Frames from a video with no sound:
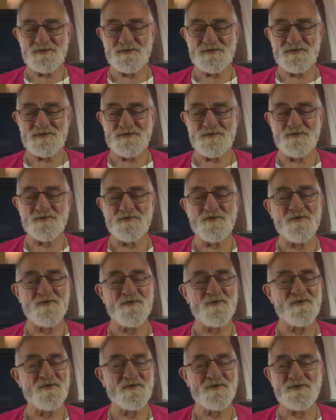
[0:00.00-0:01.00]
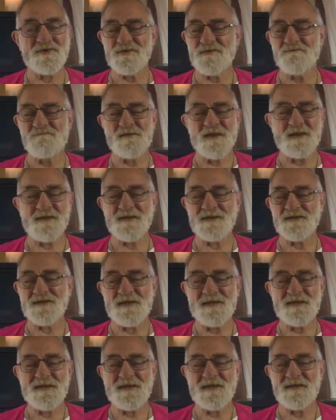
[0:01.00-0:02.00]
to all
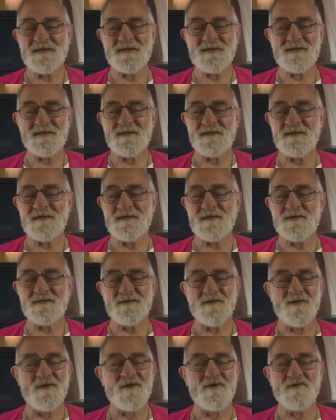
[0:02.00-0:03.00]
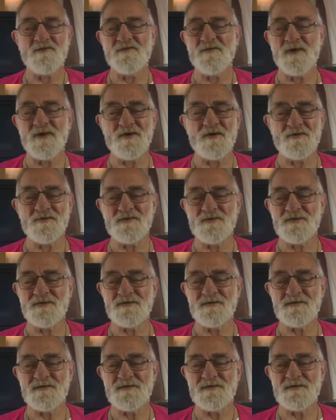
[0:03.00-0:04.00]
humanity, the whole world,
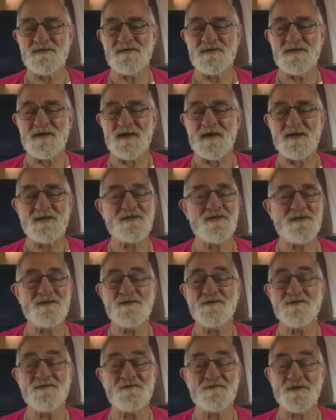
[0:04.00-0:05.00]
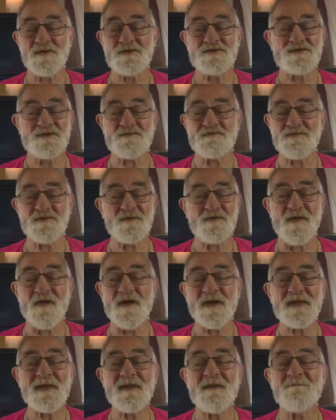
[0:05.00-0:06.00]
and the universe, if you
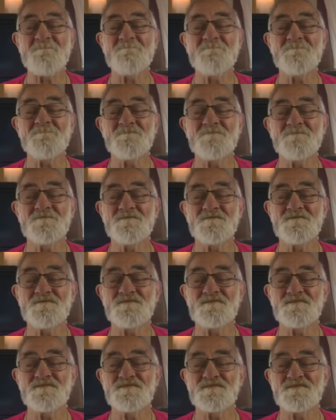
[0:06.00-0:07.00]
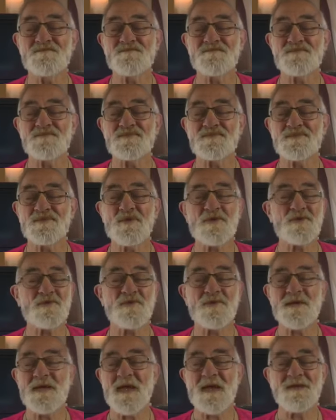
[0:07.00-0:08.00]
like, to
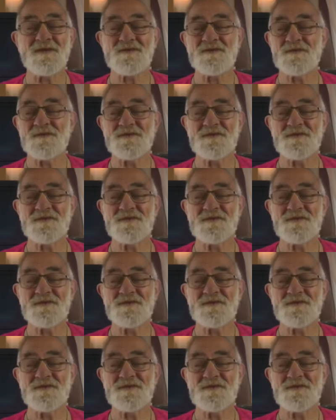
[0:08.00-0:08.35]
creation.